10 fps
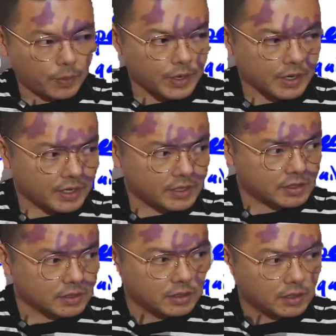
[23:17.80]
okay on this?
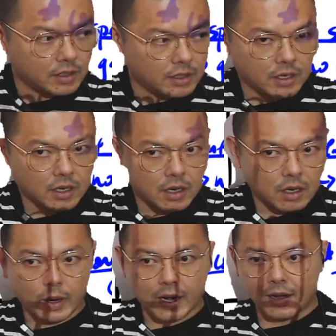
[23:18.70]

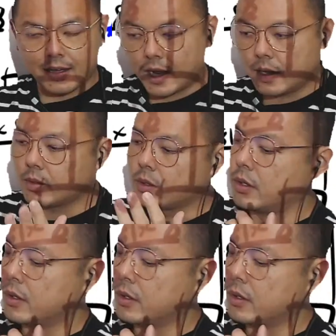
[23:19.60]
Quite clear, huh? Good.